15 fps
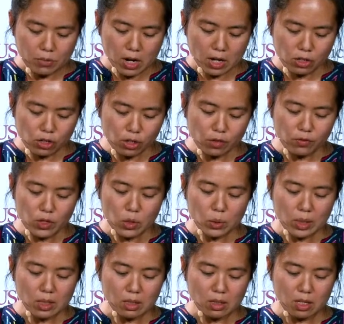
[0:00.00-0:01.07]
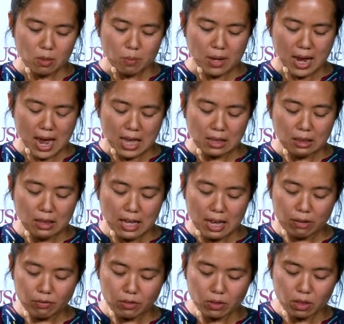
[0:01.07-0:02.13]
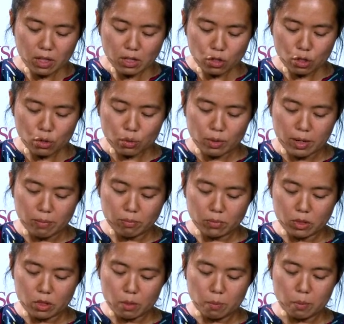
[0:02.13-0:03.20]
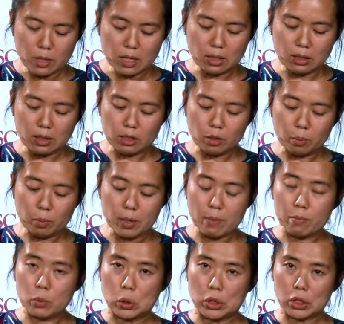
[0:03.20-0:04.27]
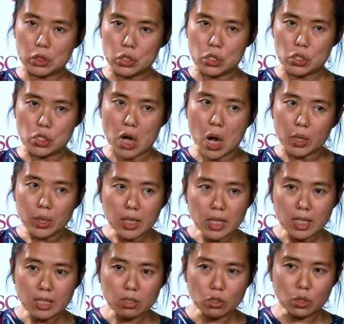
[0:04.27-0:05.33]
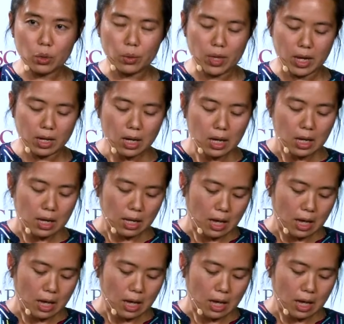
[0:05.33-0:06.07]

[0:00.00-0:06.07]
Not sure if you can see, but I left the shrimp to be a little bit more chunky so that